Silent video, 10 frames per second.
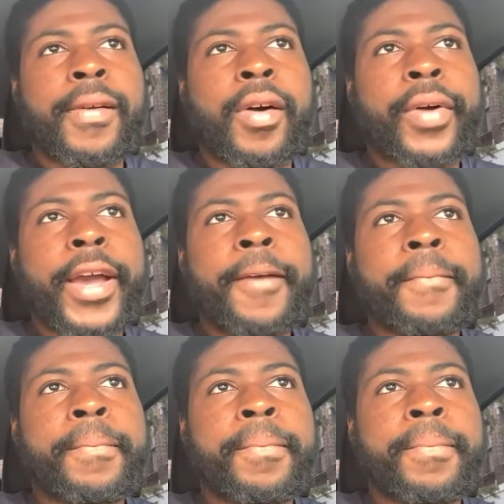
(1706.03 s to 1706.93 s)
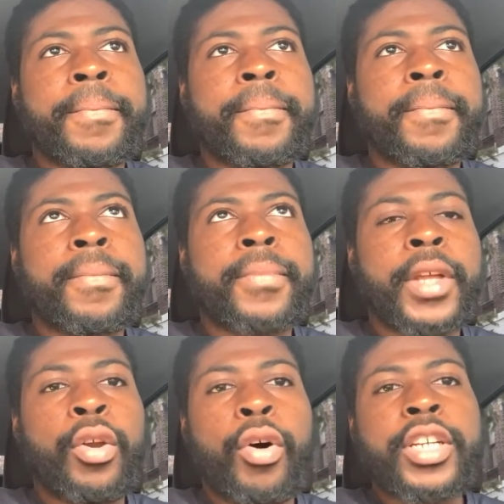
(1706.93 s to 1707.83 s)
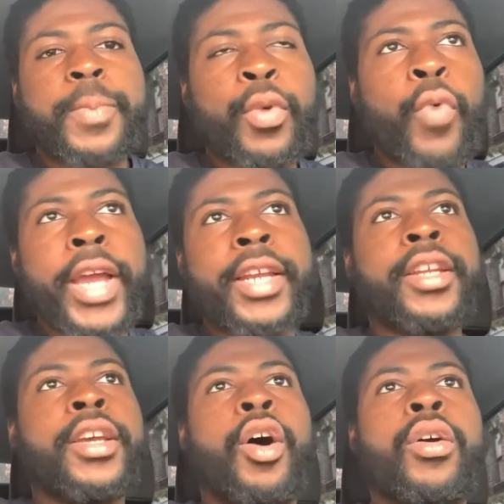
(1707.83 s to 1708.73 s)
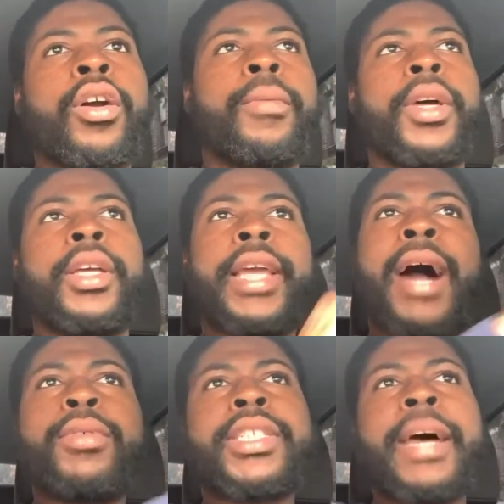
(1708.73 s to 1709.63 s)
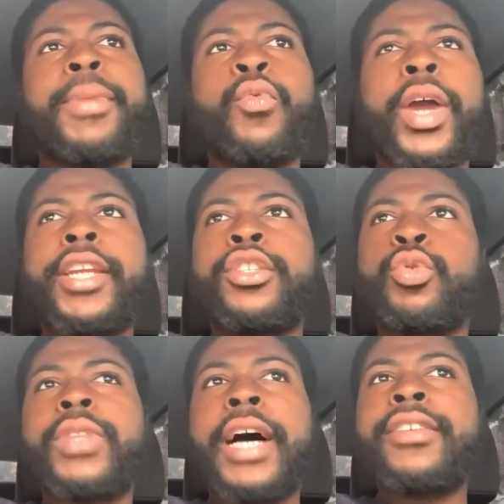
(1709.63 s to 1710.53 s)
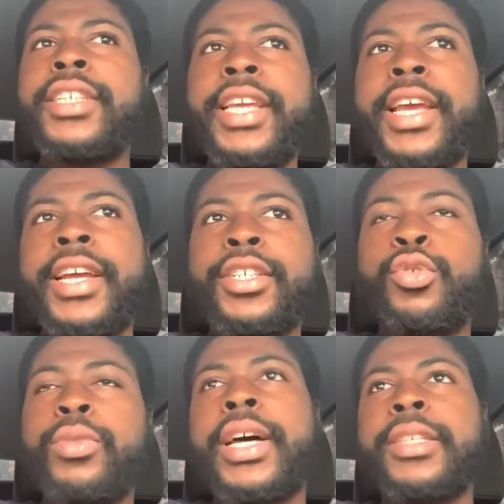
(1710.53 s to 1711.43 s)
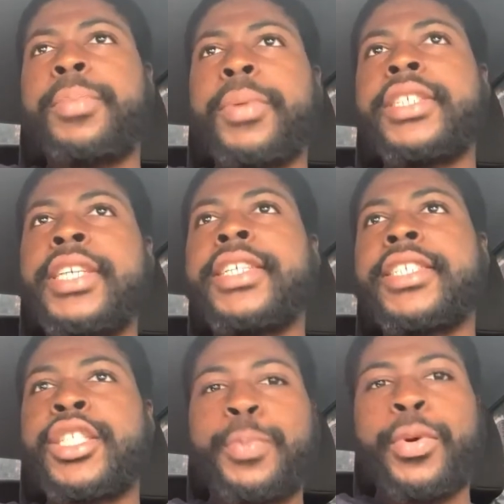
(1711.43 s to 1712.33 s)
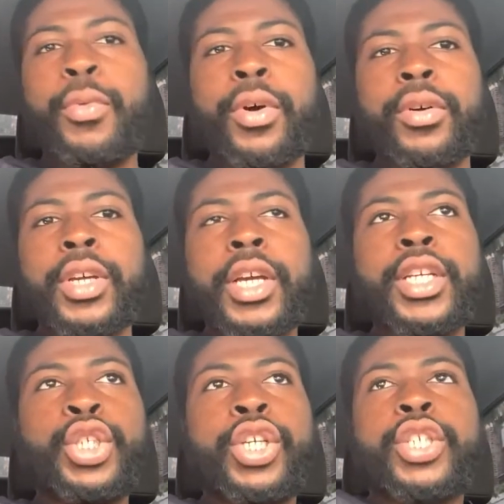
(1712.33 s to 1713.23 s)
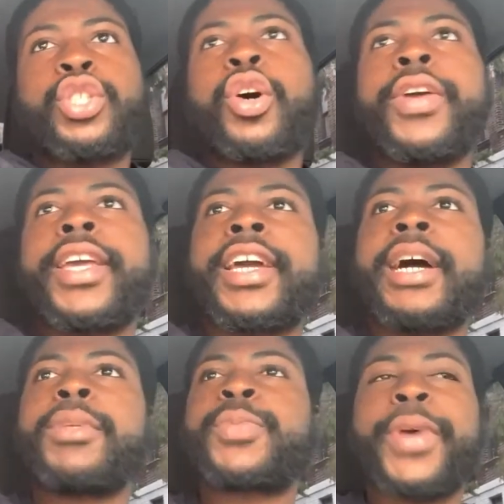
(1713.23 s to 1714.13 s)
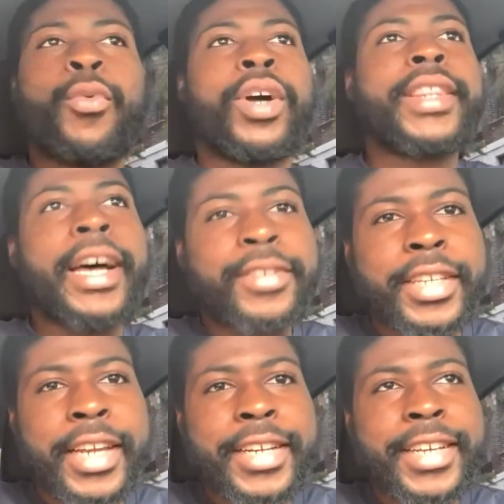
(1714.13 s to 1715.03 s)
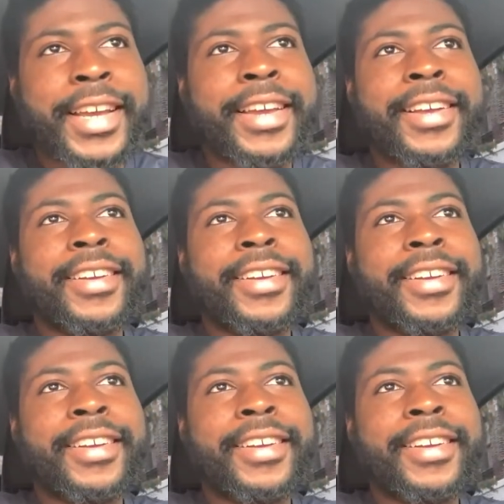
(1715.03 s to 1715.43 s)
okay the lord has been waiting hold up Yahushua has been waiting 2,000 years, 2,000 plus years in the spirit world just so he can come and spend 1,000 years here?